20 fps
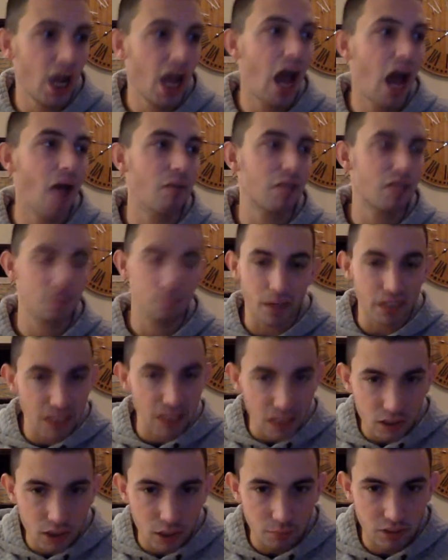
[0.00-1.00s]
I'm expecting
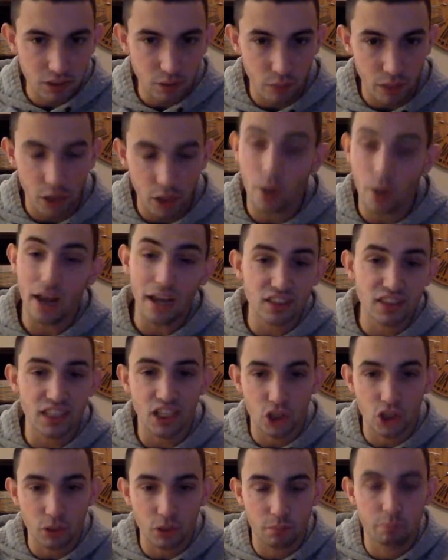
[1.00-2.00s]
a Clemson win. Ohio
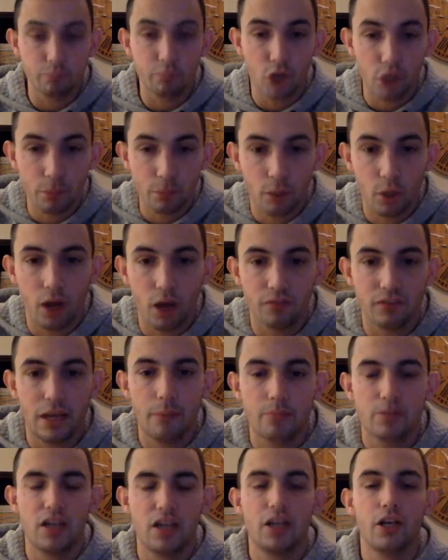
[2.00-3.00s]
State could pull off the
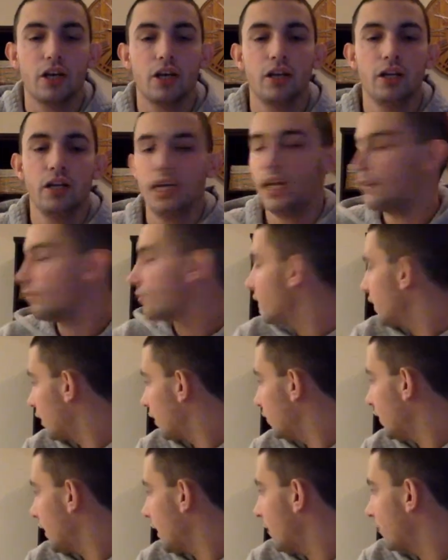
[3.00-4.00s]
upset here
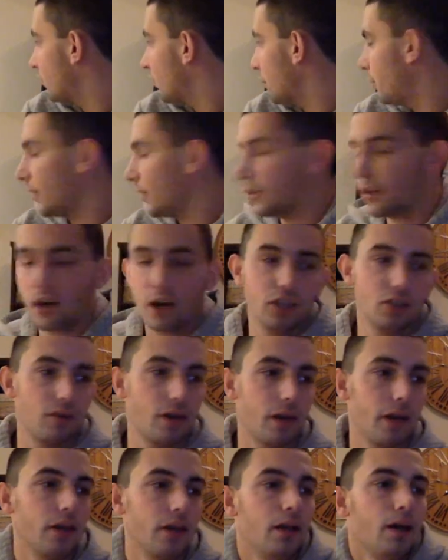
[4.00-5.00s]
if they play their cards
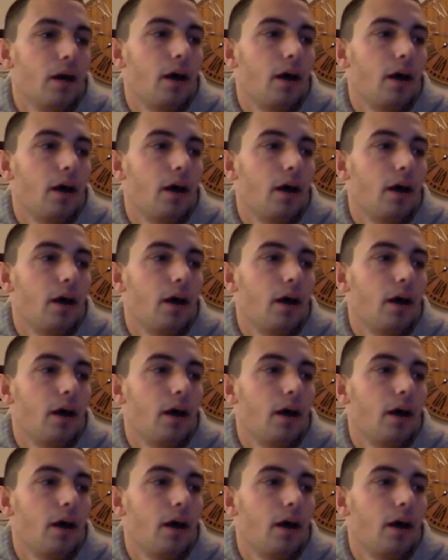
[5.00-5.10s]
right.